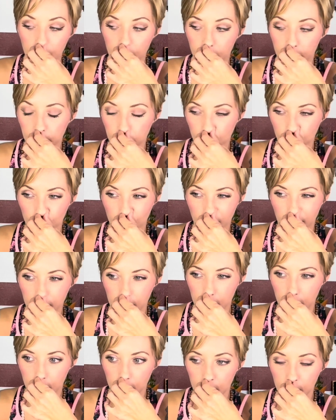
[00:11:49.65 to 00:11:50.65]
of
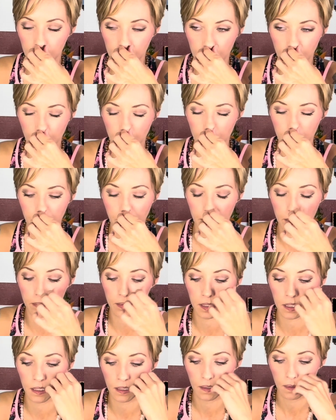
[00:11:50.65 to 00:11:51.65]
progression, you know,
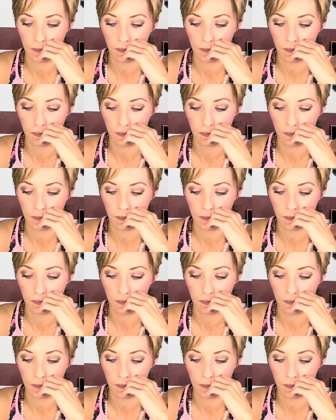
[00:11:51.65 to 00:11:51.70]
maybe.